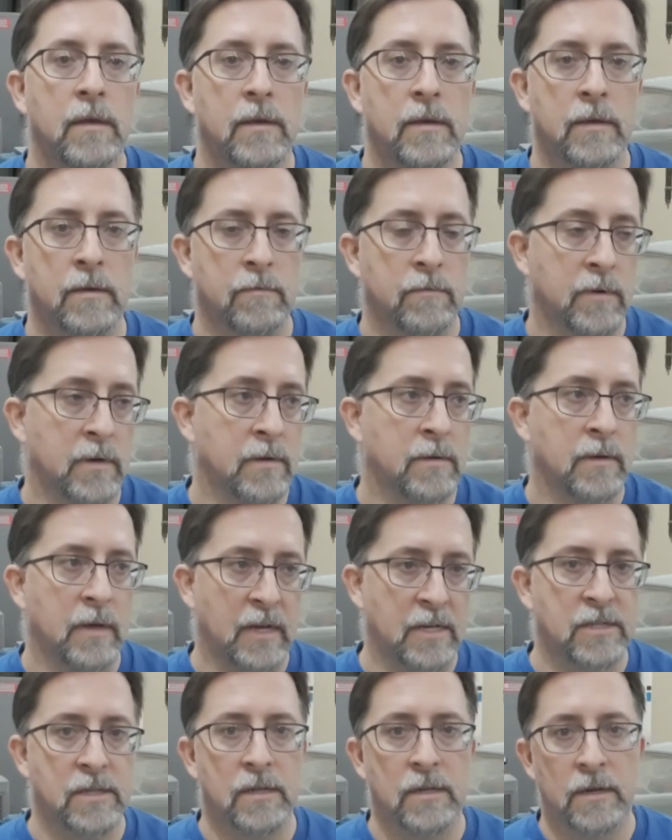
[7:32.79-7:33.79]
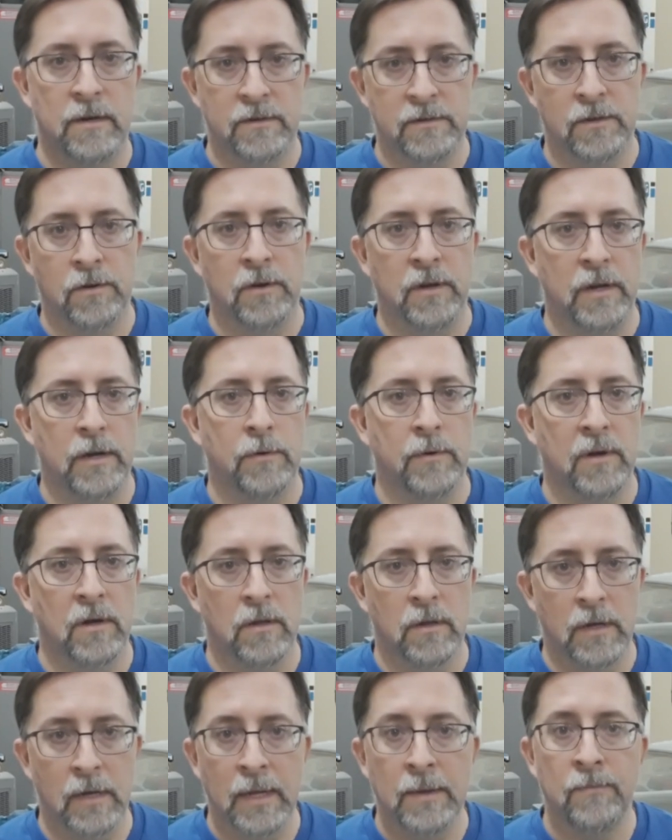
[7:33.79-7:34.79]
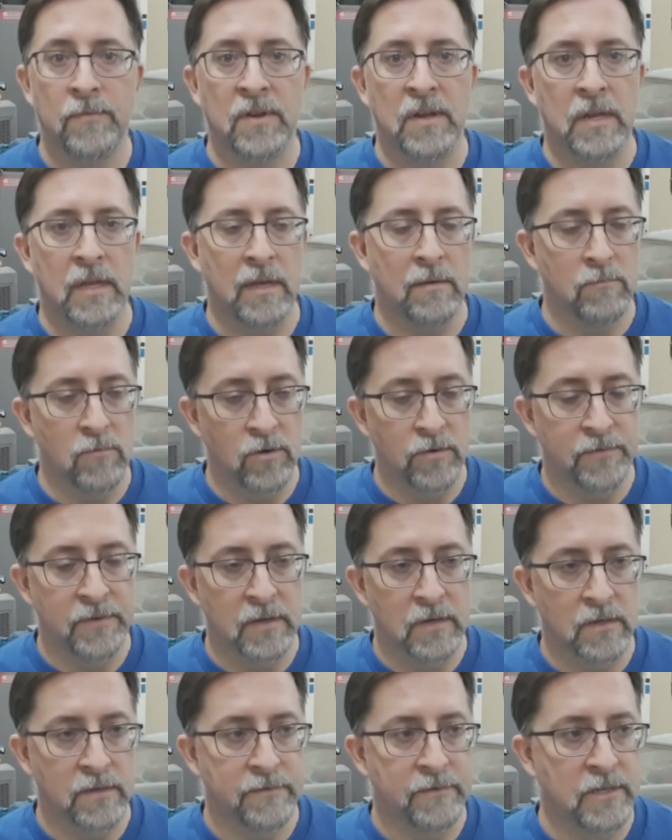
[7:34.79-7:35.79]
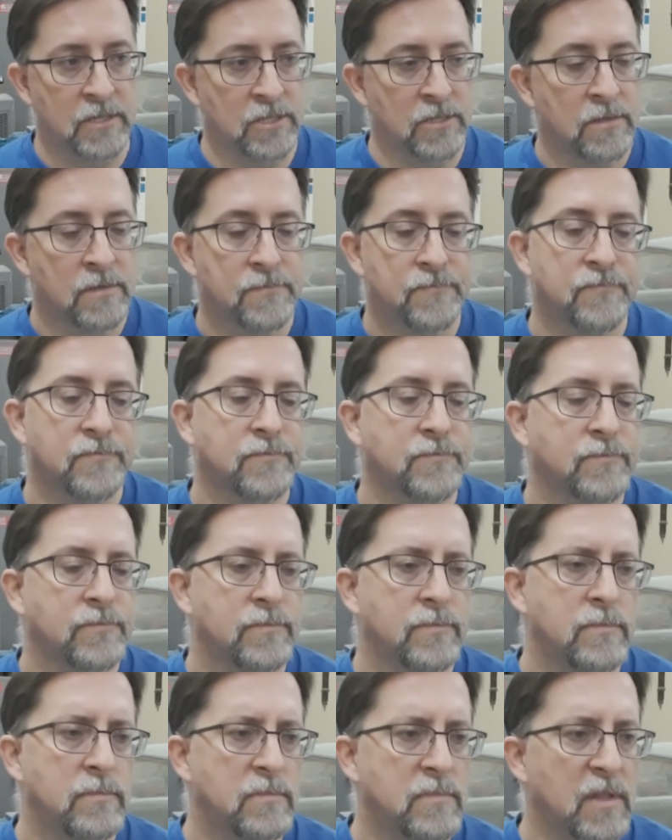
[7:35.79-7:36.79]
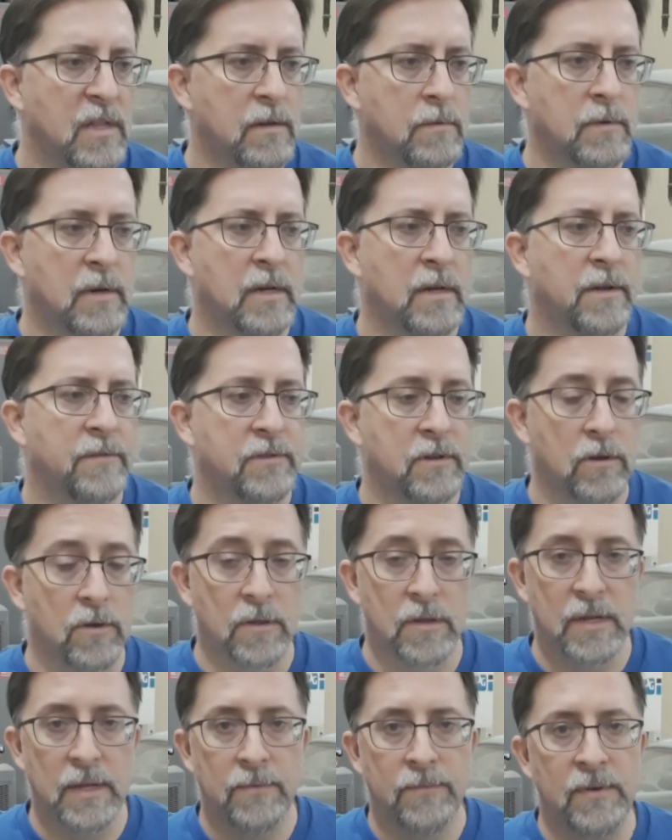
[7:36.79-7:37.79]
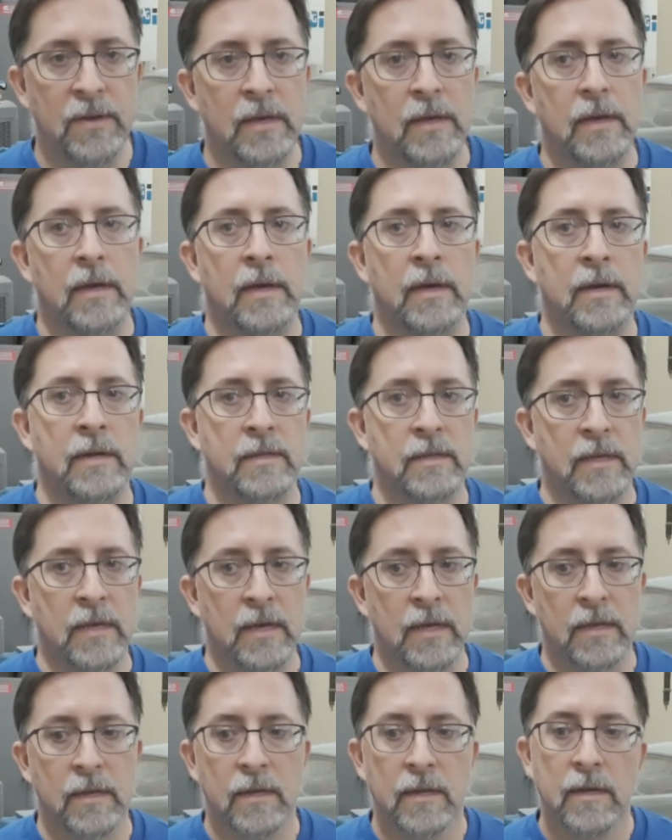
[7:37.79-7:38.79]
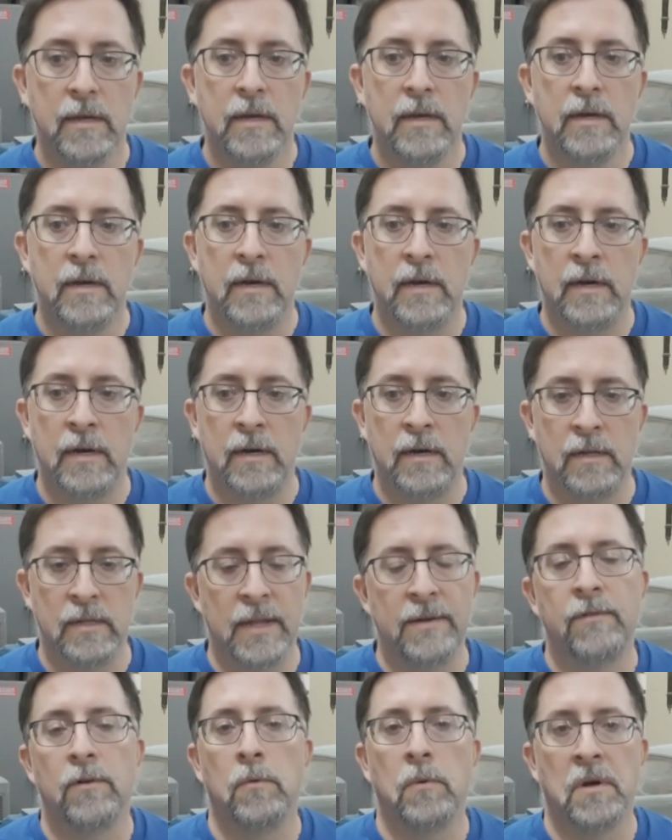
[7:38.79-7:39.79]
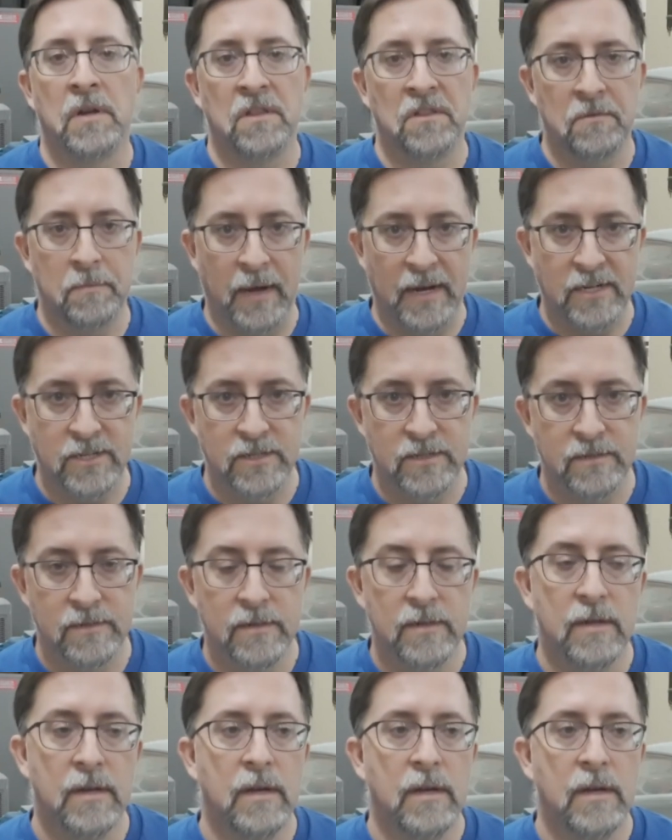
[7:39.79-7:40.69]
Well, actually in Arizona here, we call it an MVD, Motor Vehicle Division. Well, I'll have to go to the DMV and get a level 1 inspection.